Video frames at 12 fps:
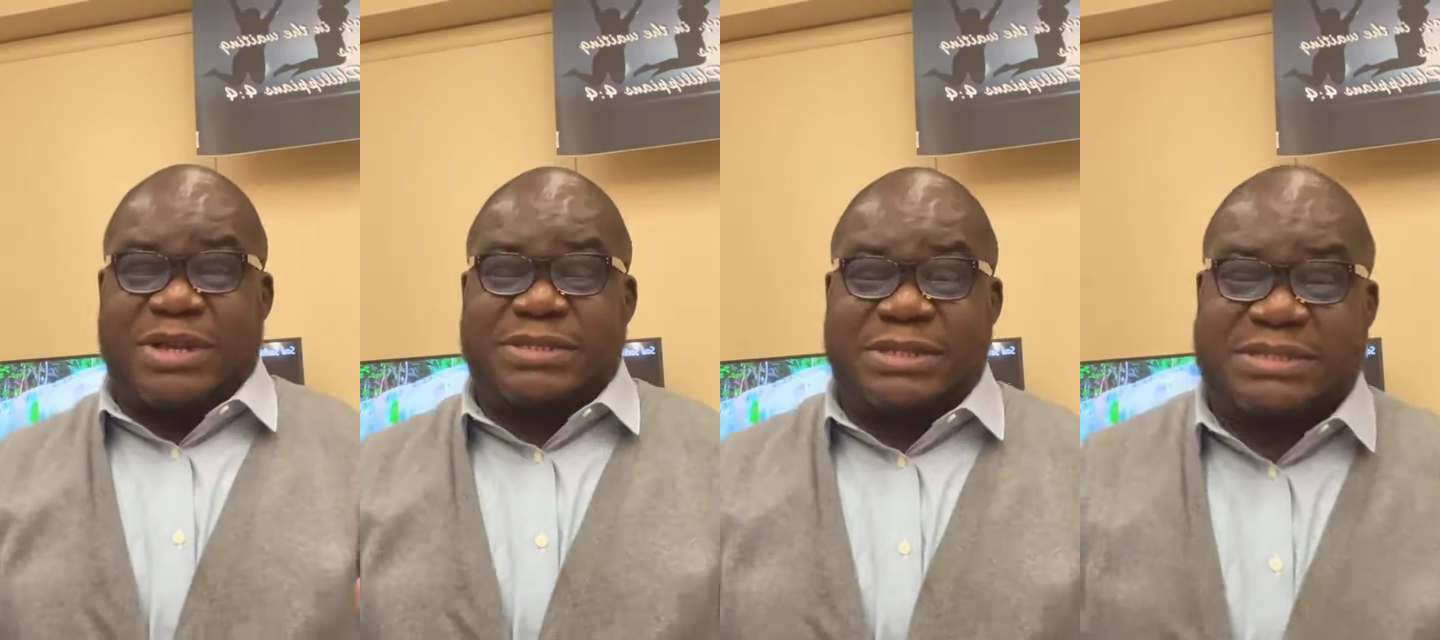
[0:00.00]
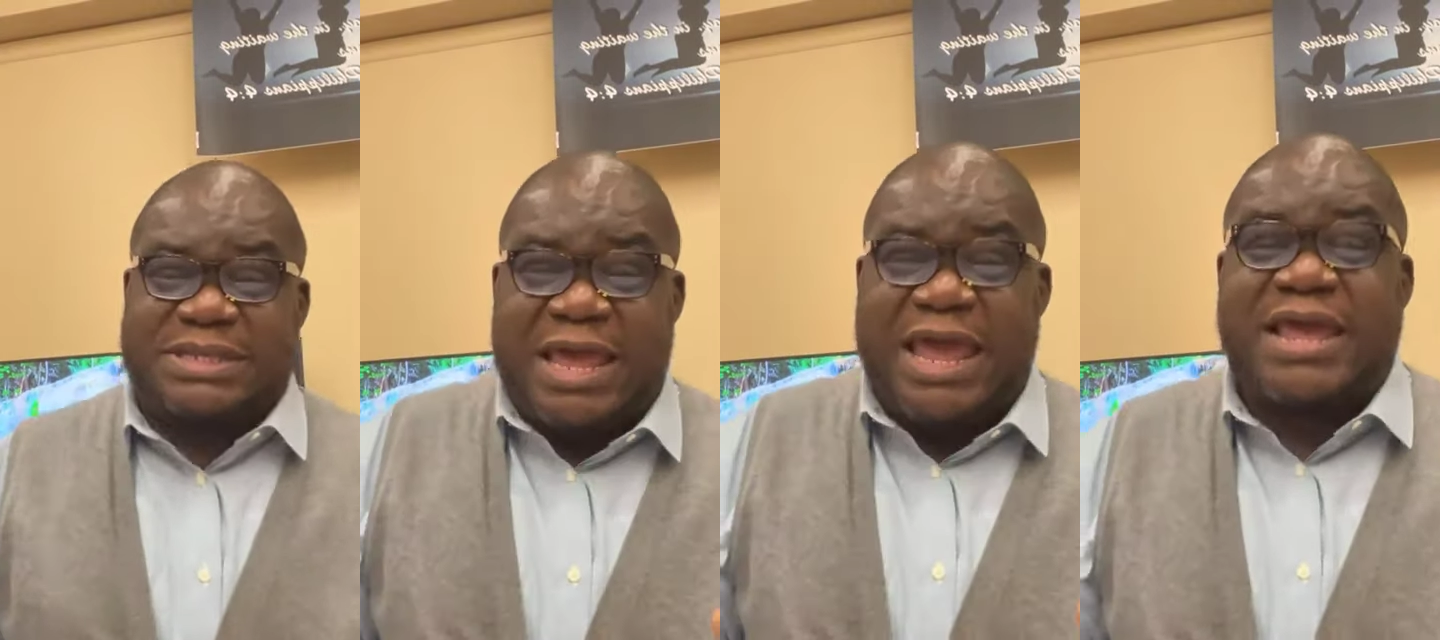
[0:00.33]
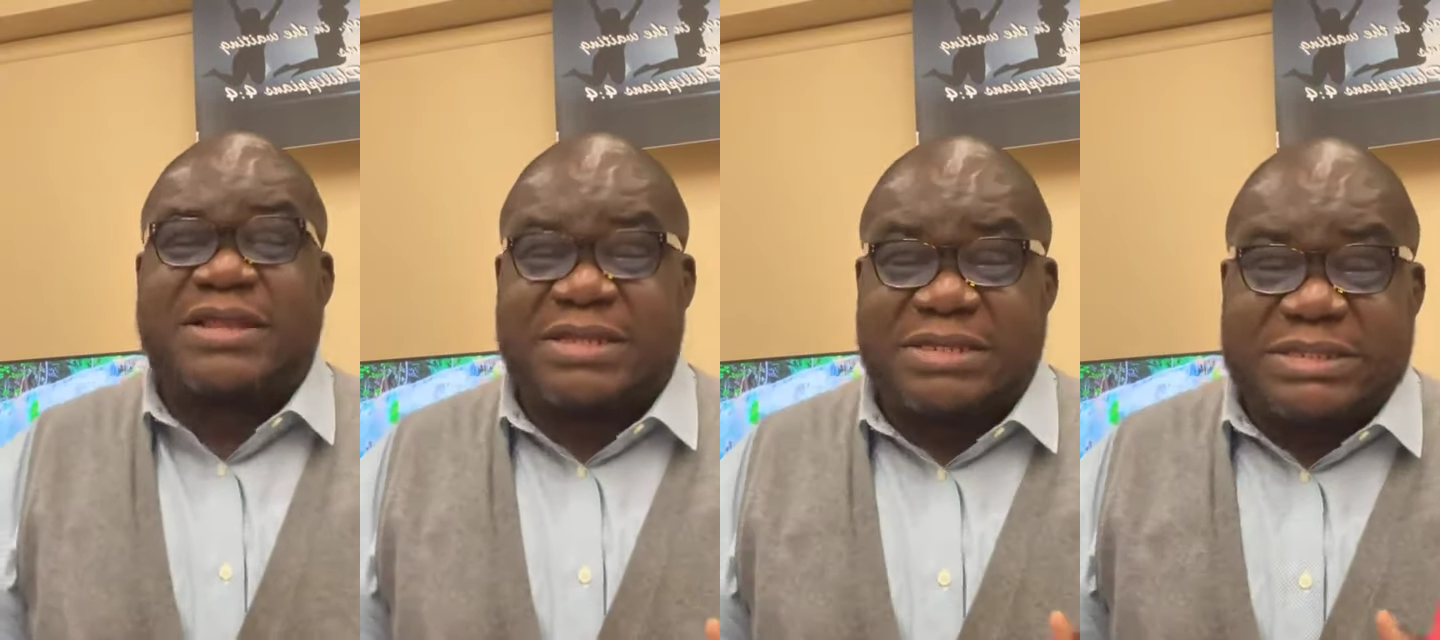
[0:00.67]
This is
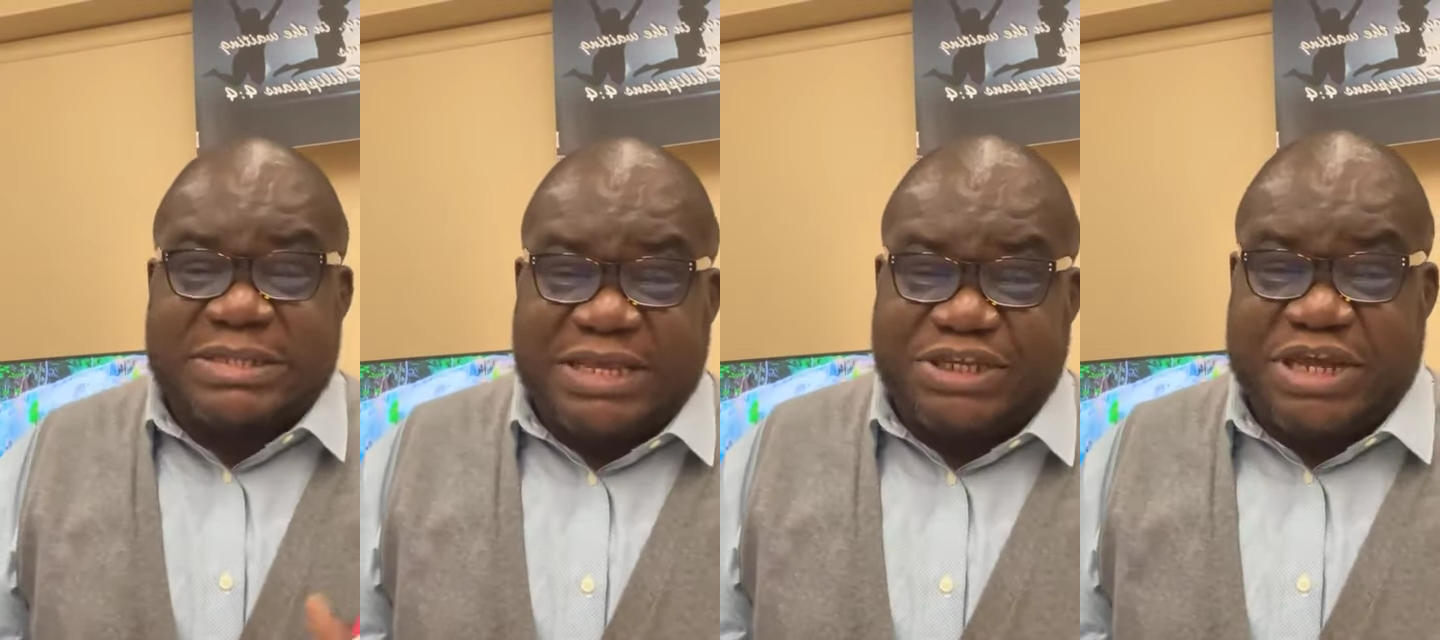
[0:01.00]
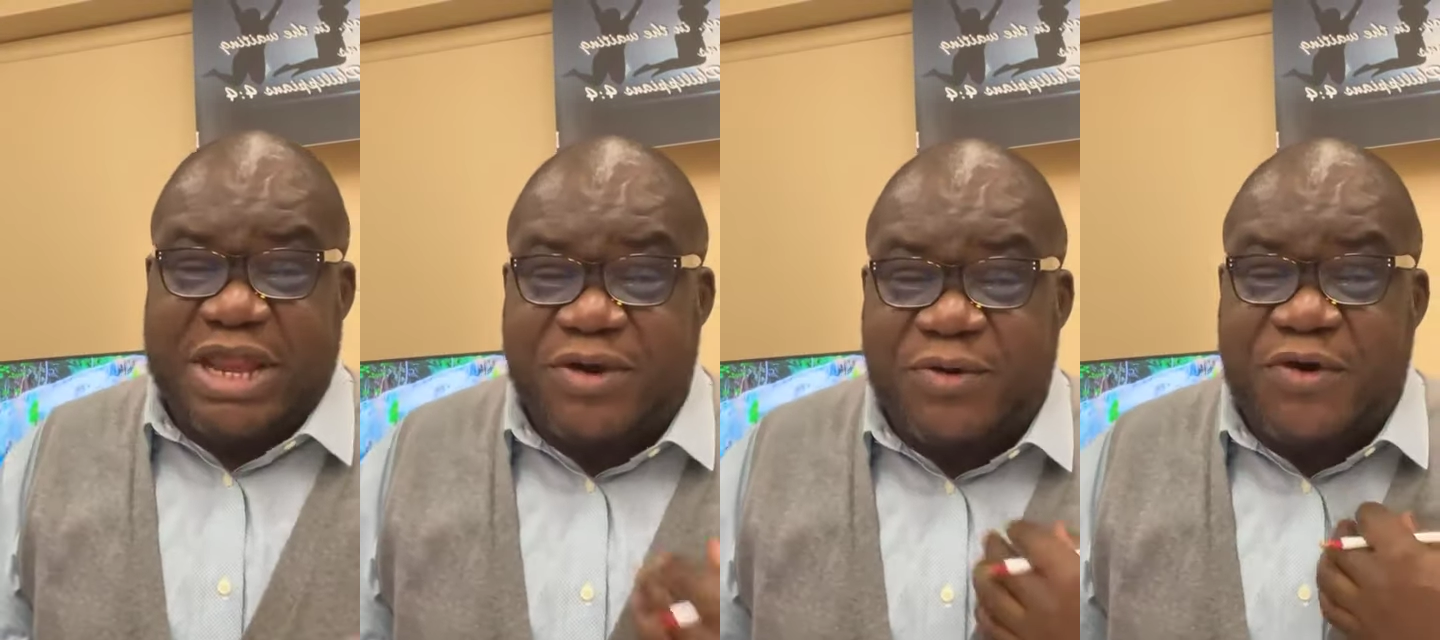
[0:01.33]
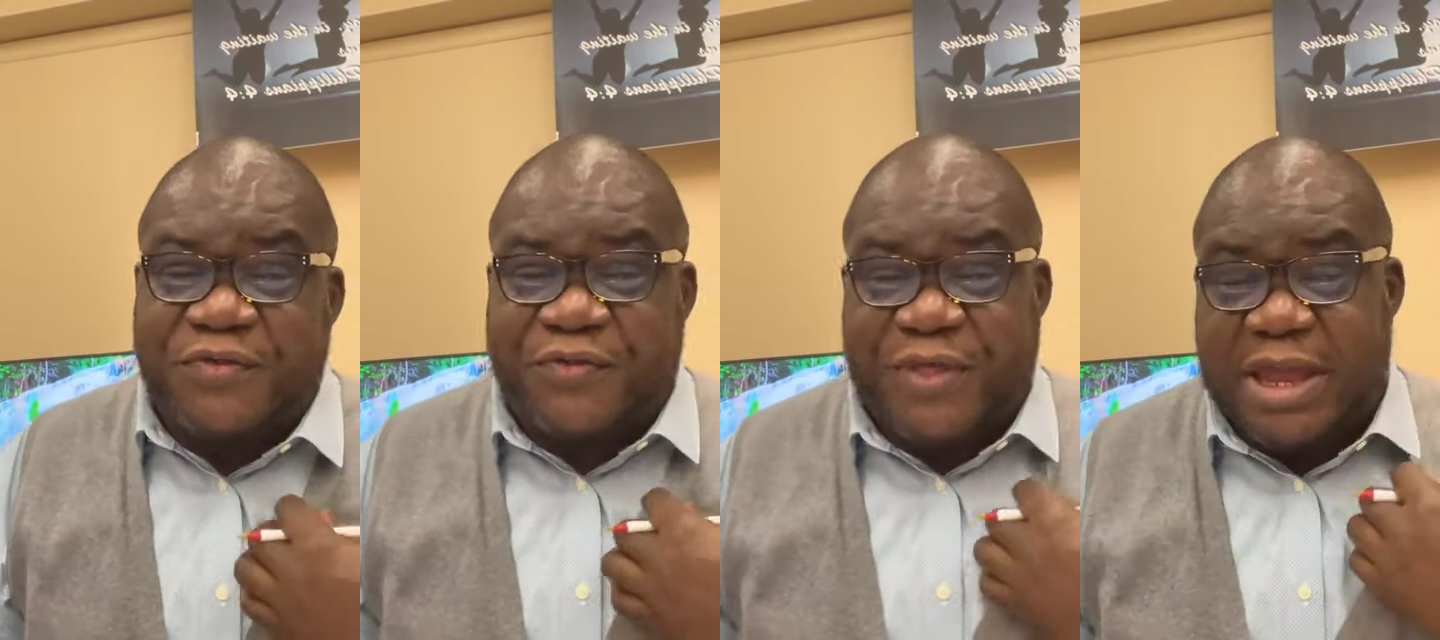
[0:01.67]
a, this is a
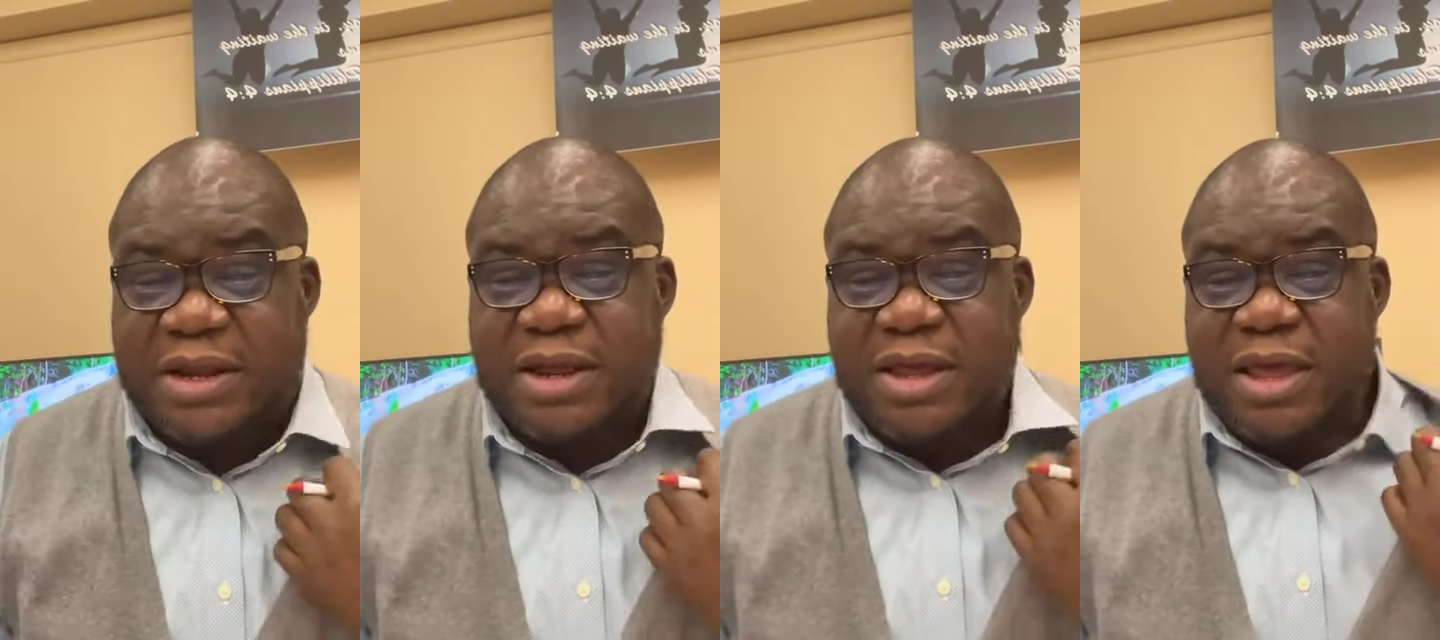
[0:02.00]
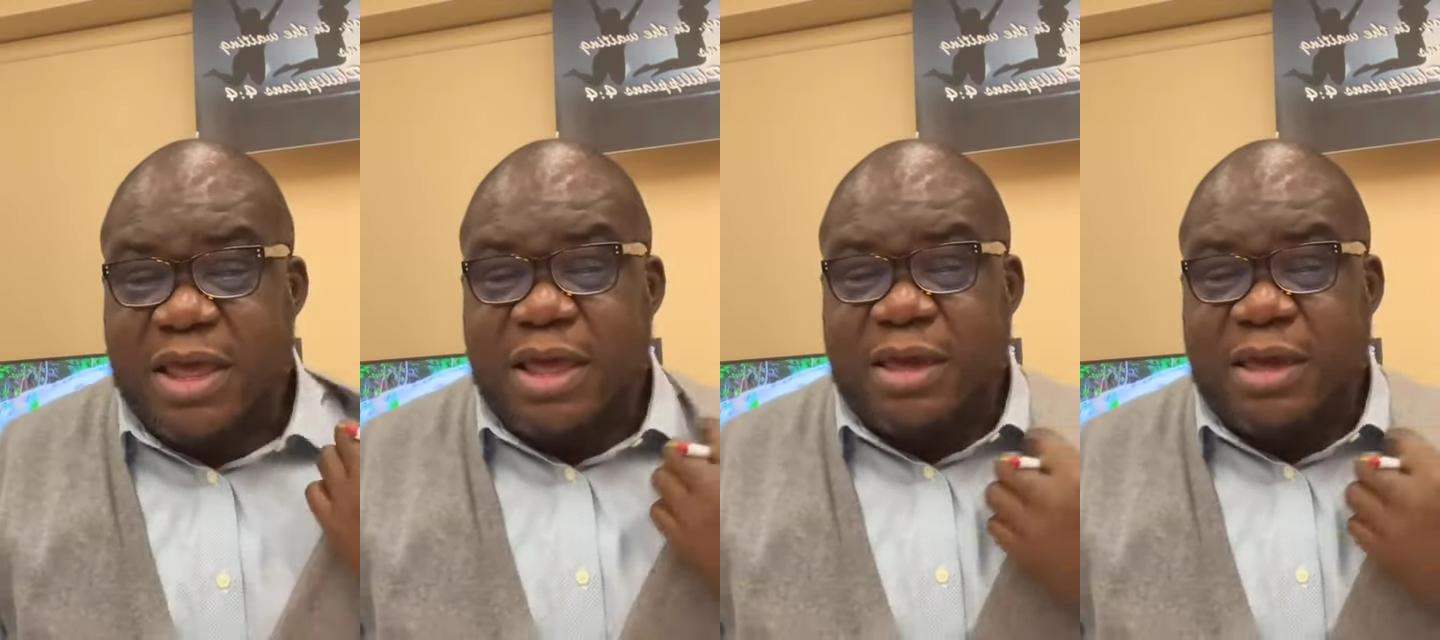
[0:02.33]
general thing,